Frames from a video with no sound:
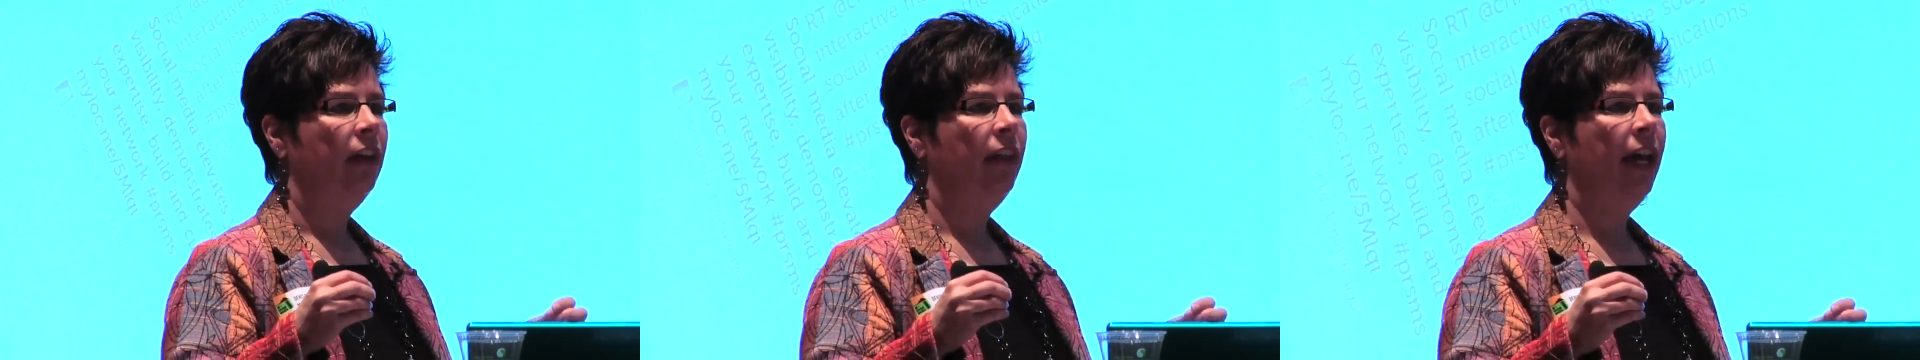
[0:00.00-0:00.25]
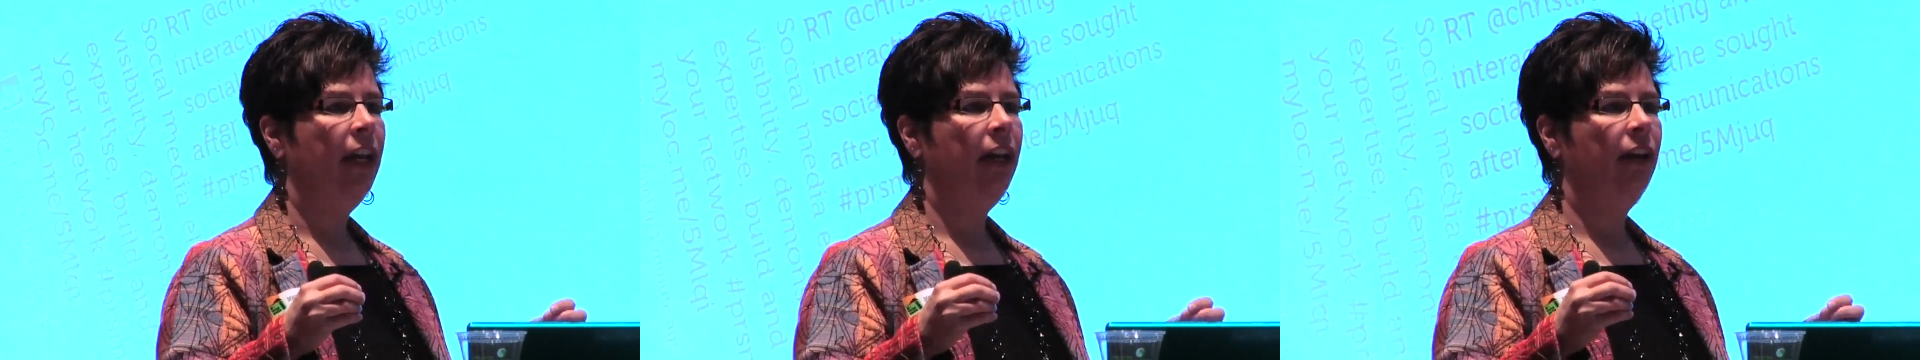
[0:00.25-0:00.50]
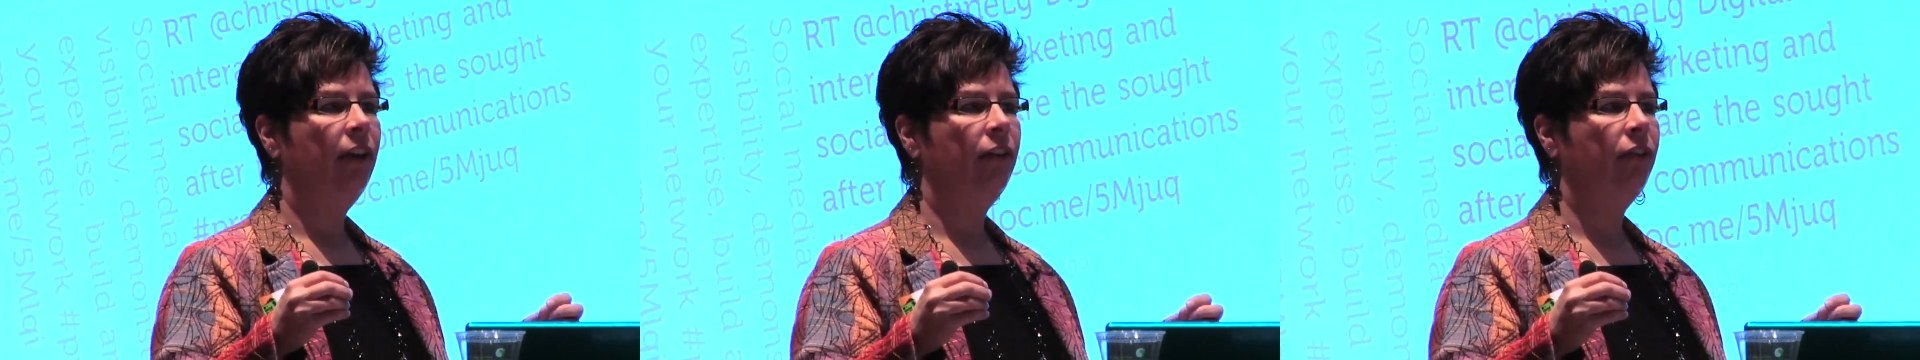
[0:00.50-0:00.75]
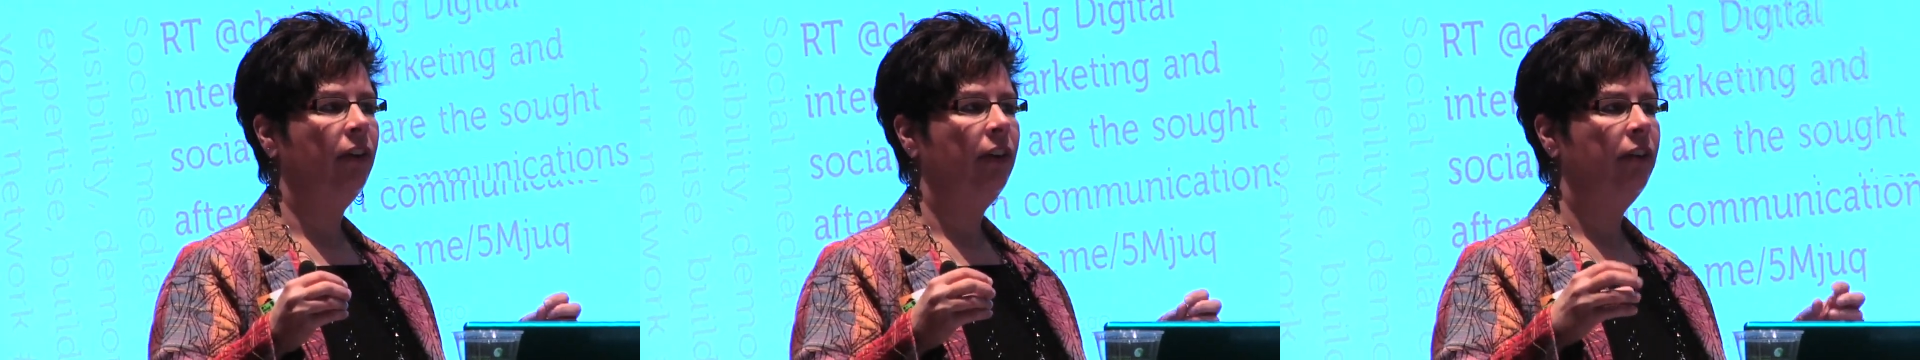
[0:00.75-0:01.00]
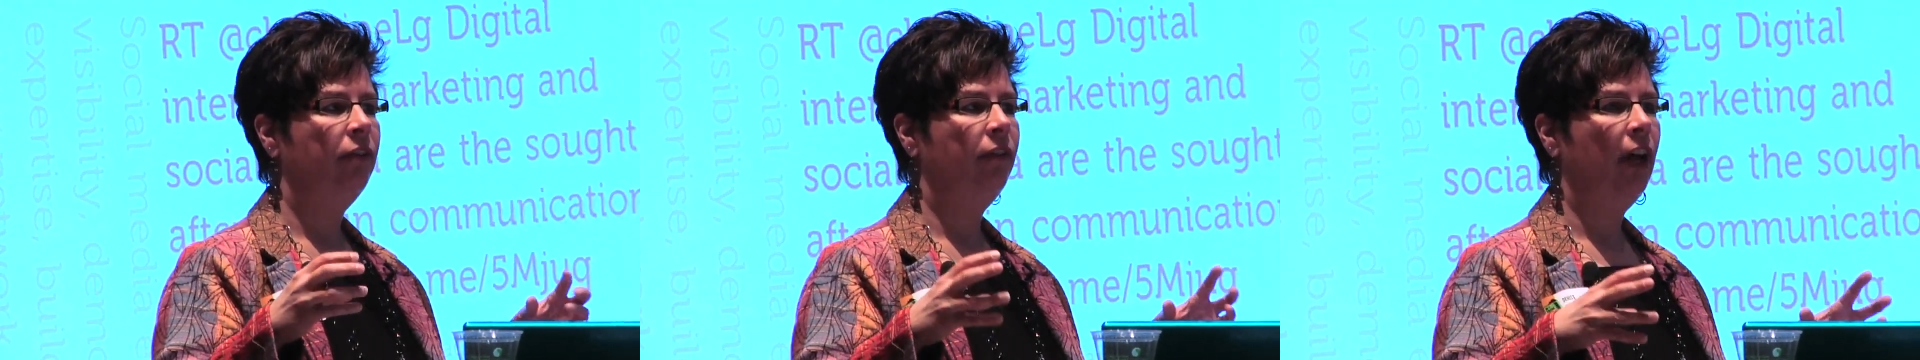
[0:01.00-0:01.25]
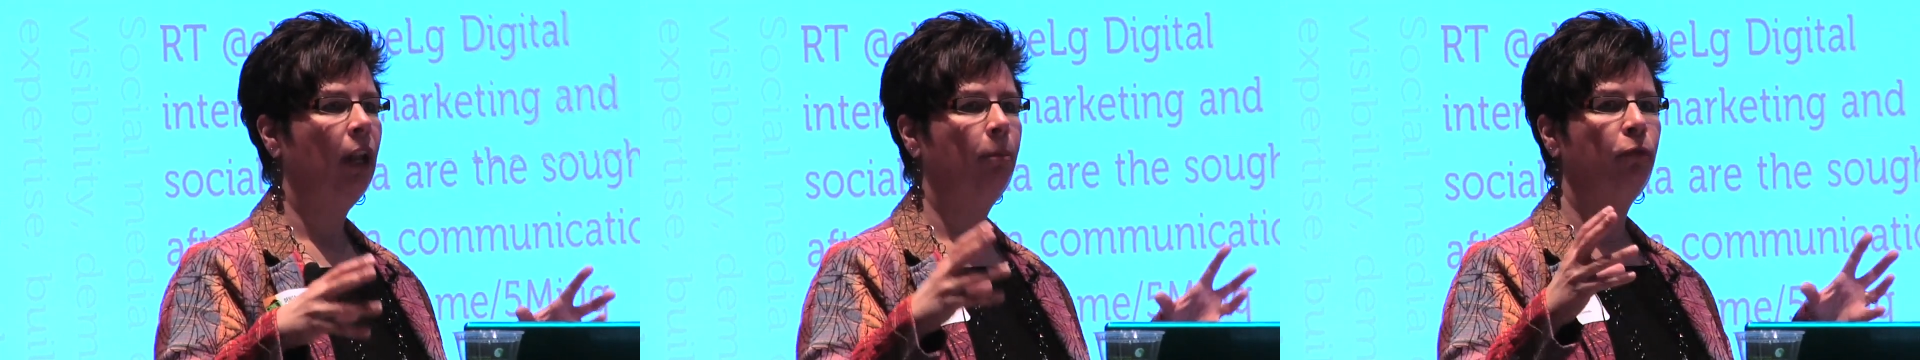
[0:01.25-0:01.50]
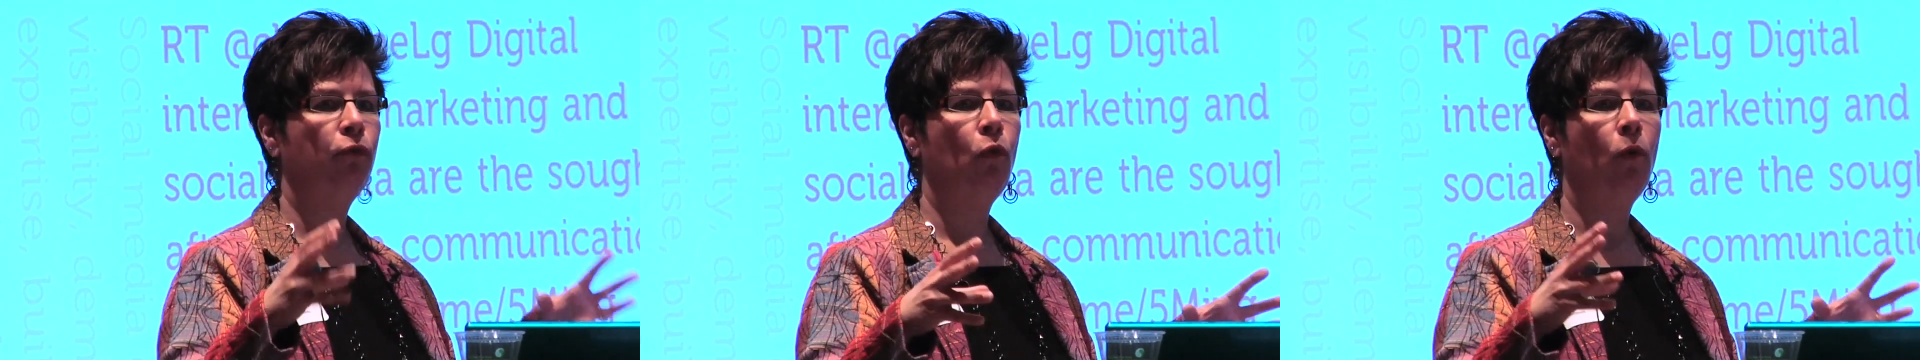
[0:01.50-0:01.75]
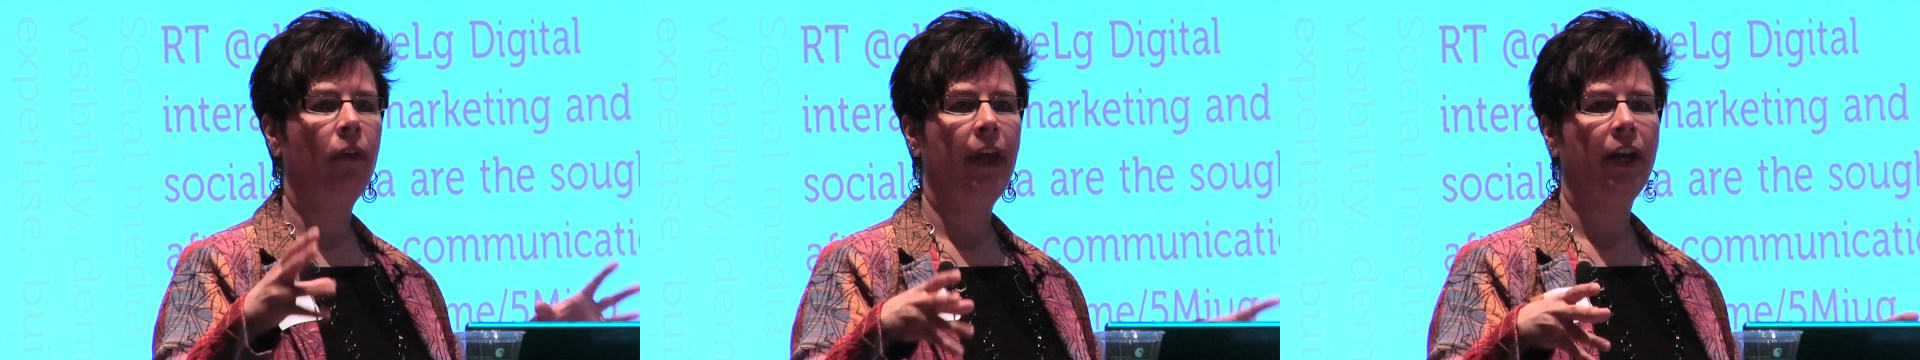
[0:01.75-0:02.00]
that is developed
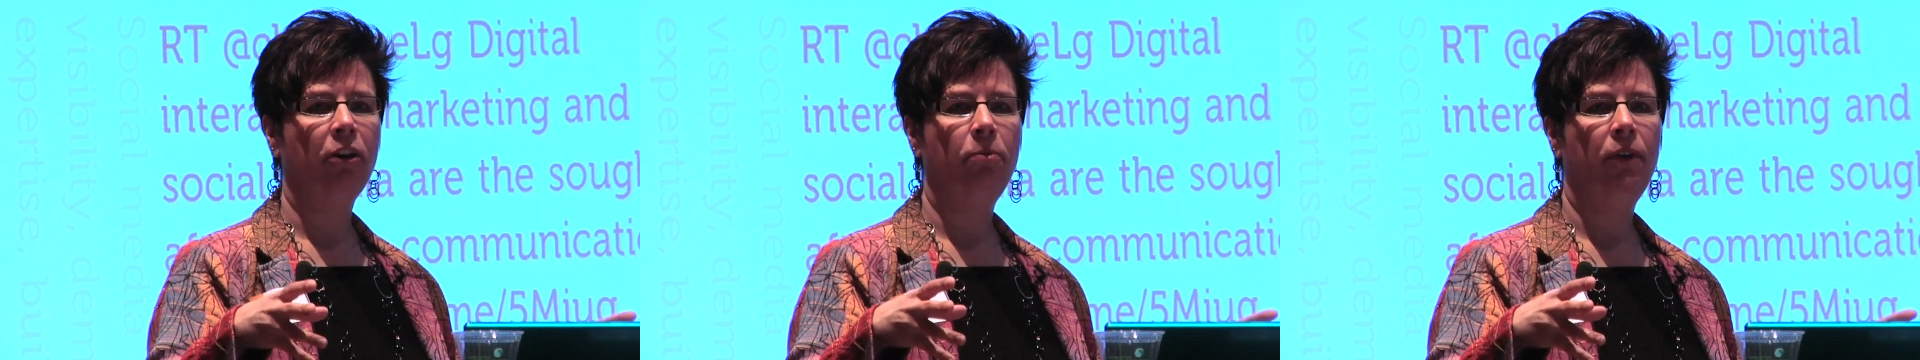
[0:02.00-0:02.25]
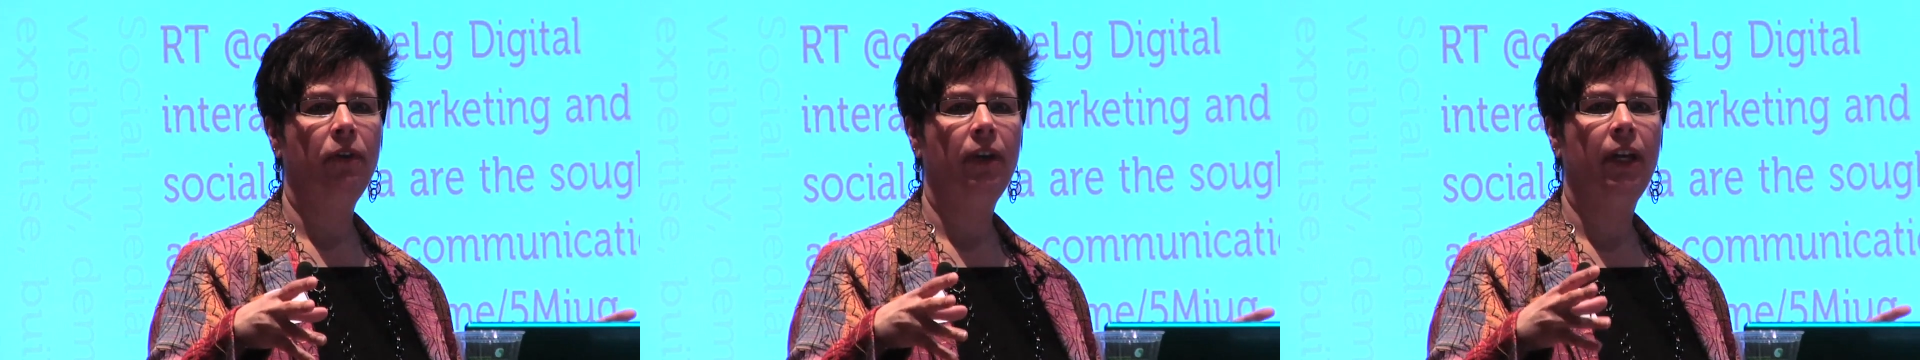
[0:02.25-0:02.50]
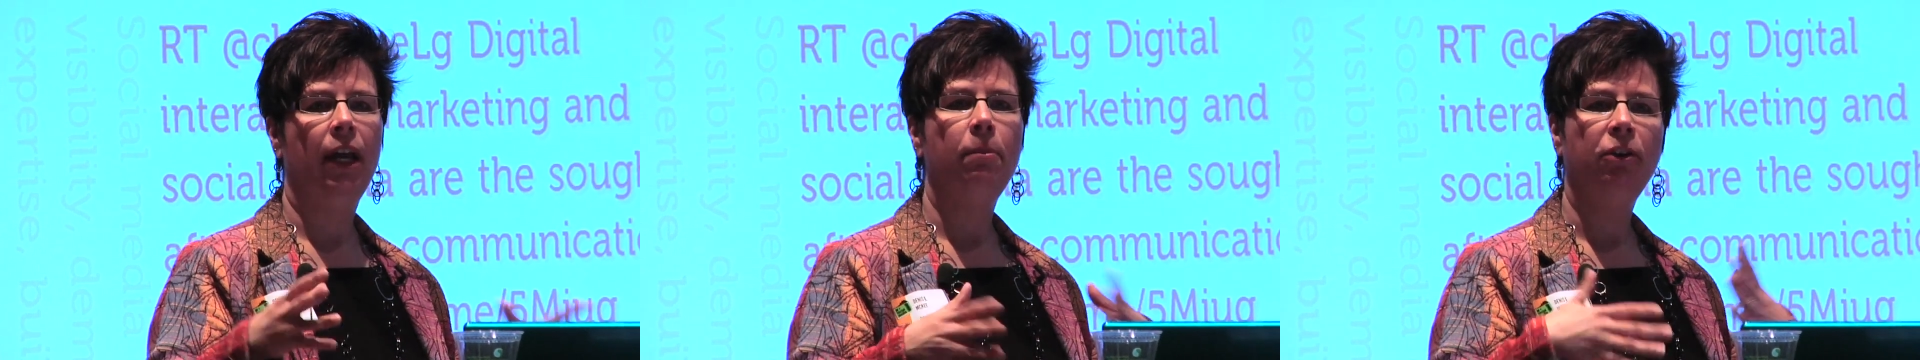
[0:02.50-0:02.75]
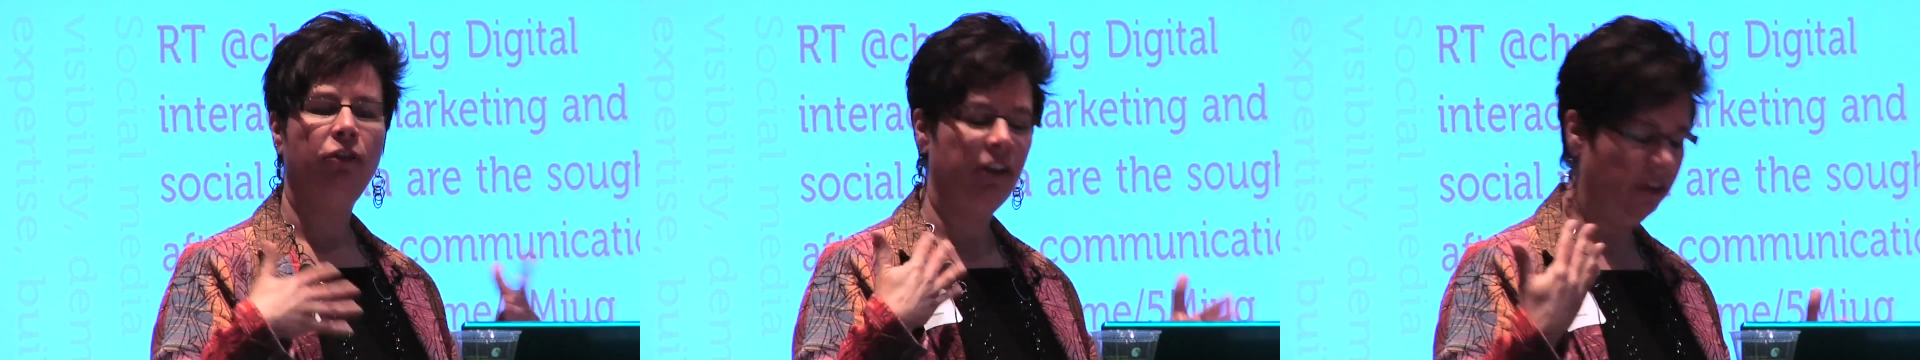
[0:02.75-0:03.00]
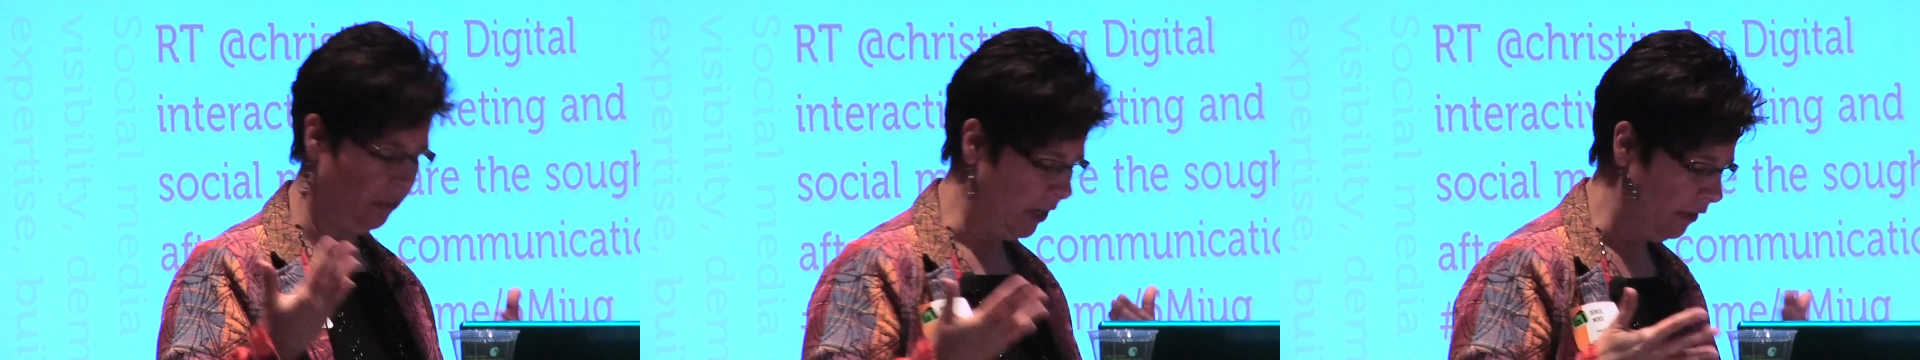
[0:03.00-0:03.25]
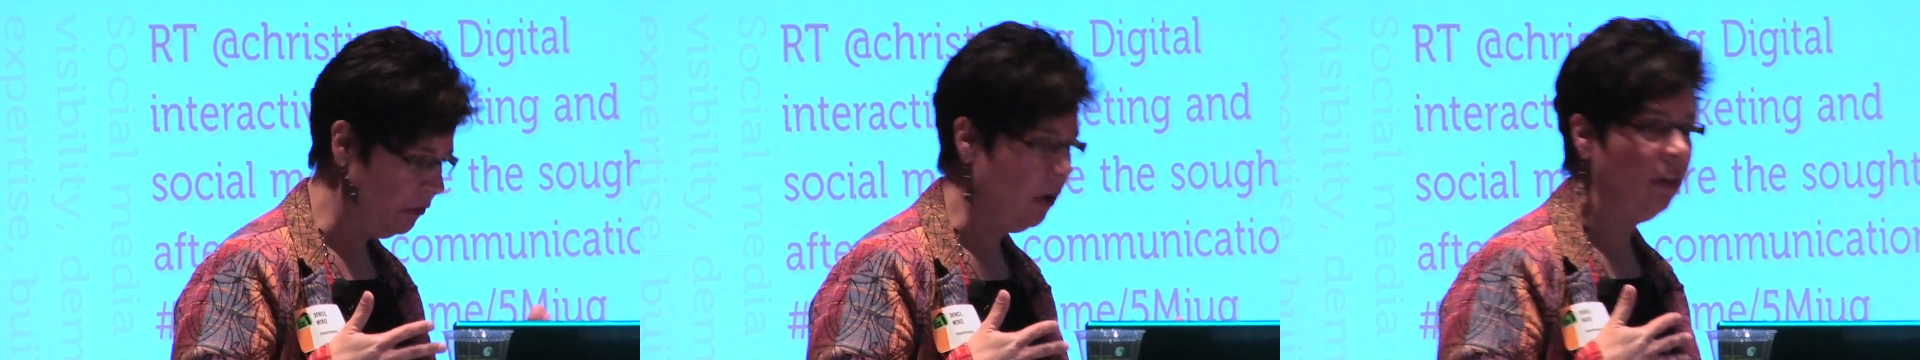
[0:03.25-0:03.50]
for that community. I mean, she discussed